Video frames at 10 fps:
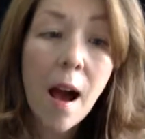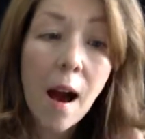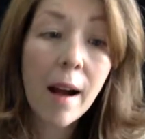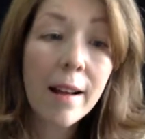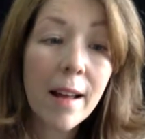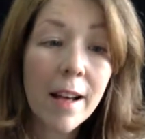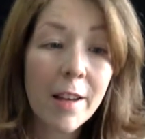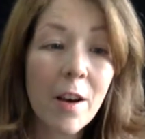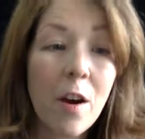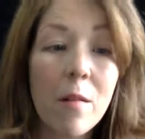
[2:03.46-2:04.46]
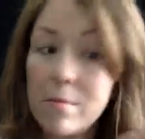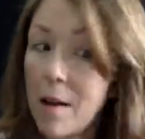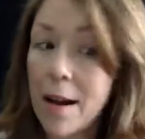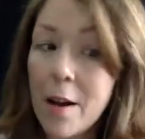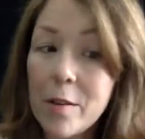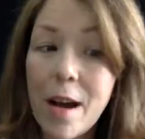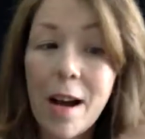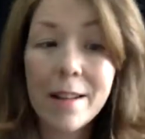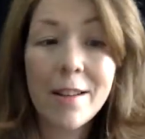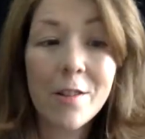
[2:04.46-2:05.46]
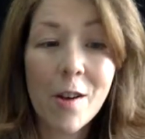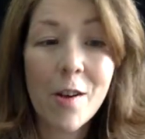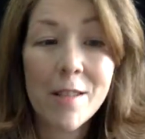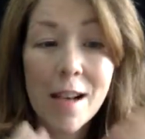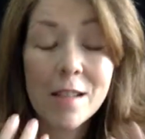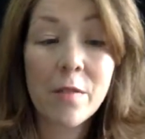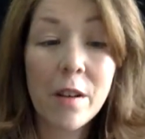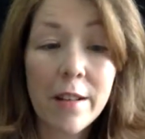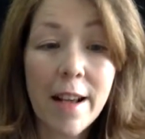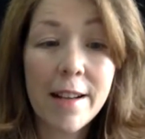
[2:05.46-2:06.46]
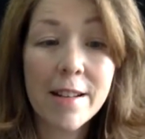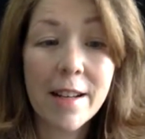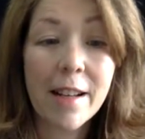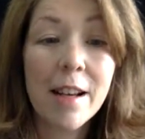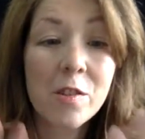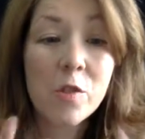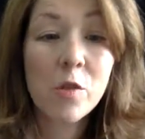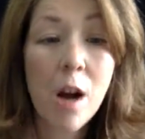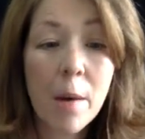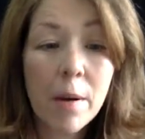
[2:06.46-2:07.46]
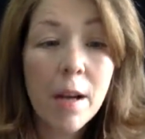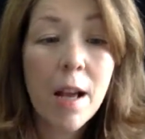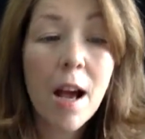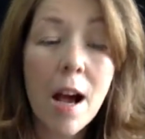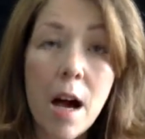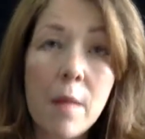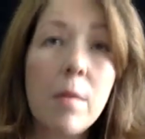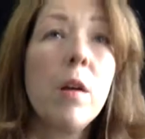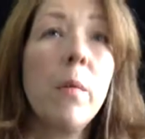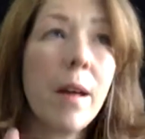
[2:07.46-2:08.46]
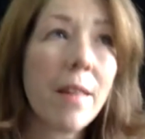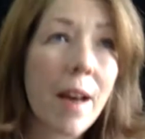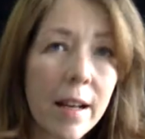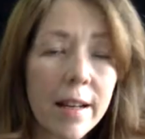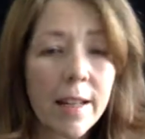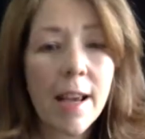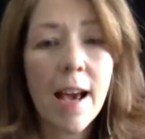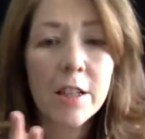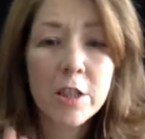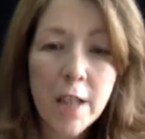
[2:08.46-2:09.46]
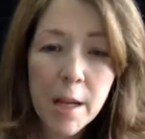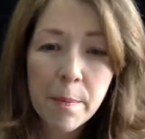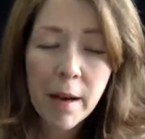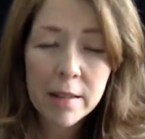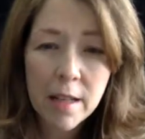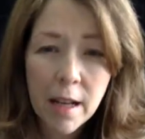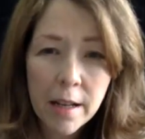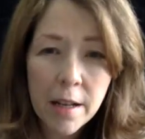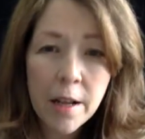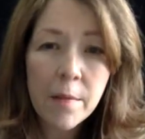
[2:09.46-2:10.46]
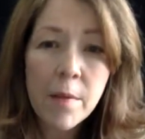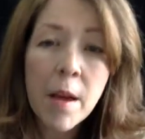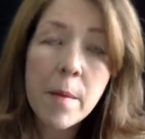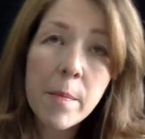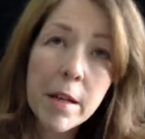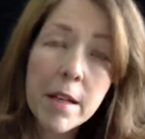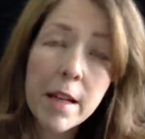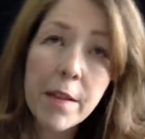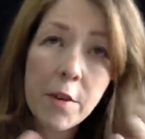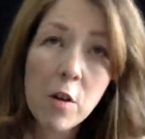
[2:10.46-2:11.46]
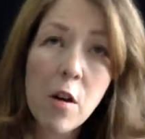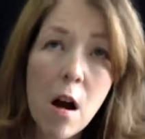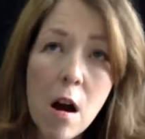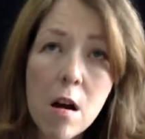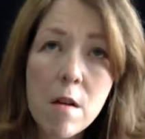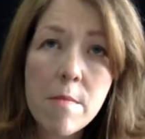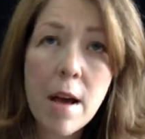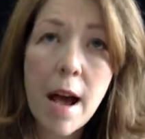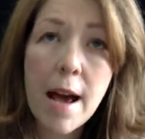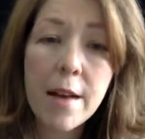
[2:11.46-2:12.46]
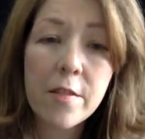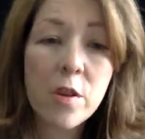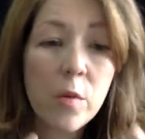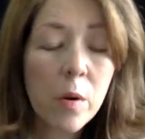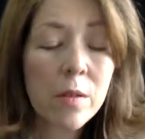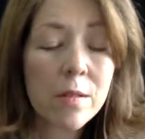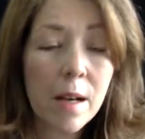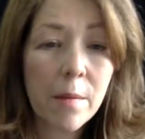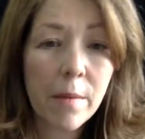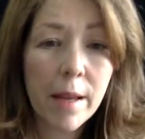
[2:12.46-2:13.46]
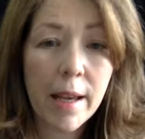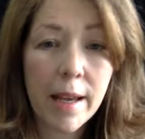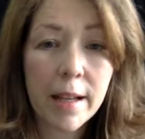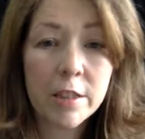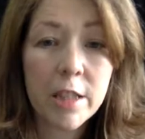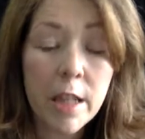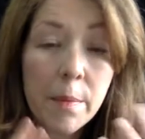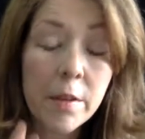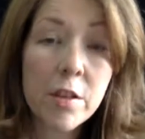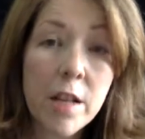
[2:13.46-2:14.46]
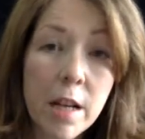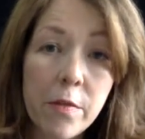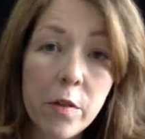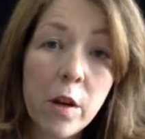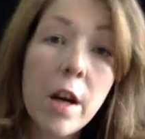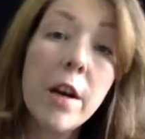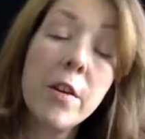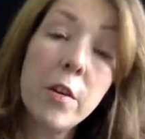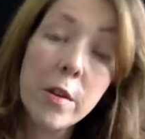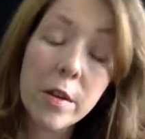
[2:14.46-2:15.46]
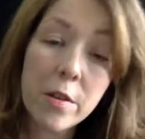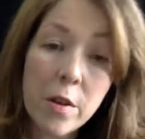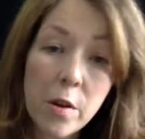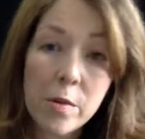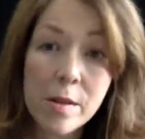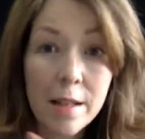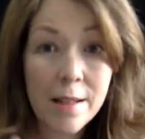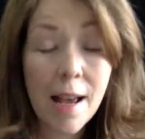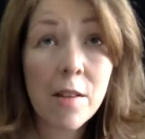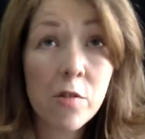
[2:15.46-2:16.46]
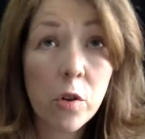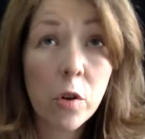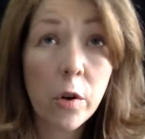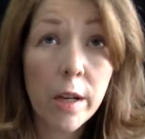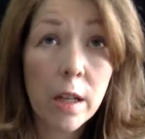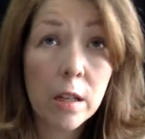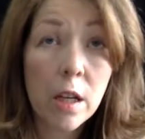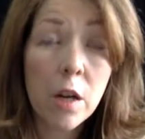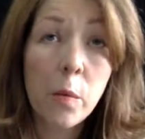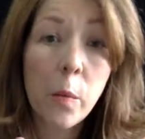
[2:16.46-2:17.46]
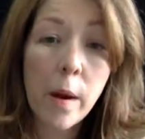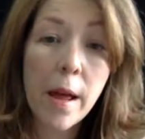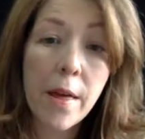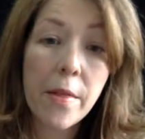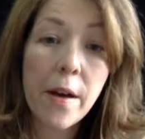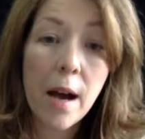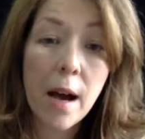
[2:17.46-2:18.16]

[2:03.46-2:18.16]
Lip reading: I like my own honey and rose exfoliating scrub with honey and shea butter. But if you're at home and you want something cheap and cheerful, you can use a natural oil with